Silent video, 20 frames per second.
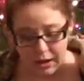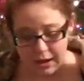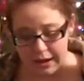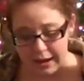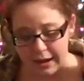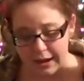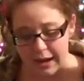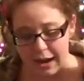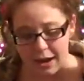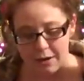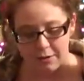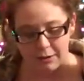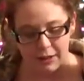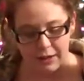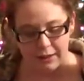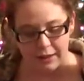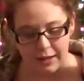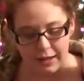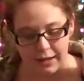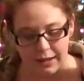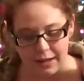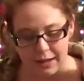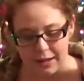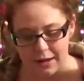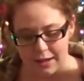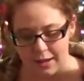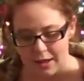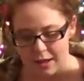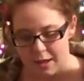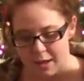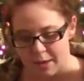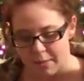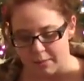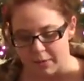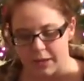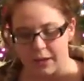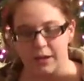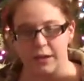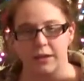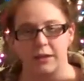and I really like it
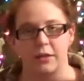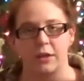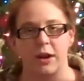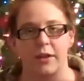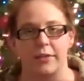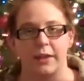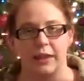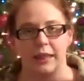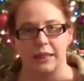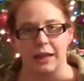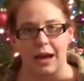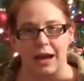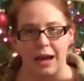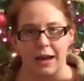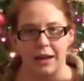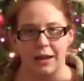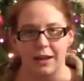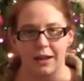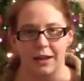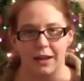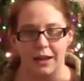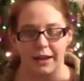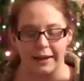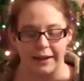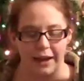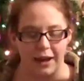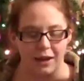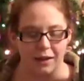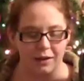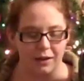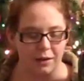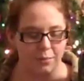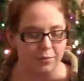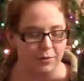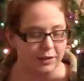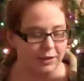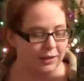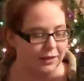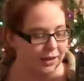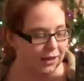because they're on the side and not
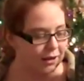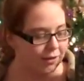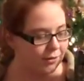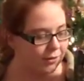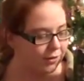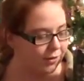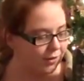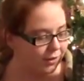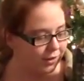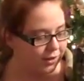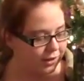upside down,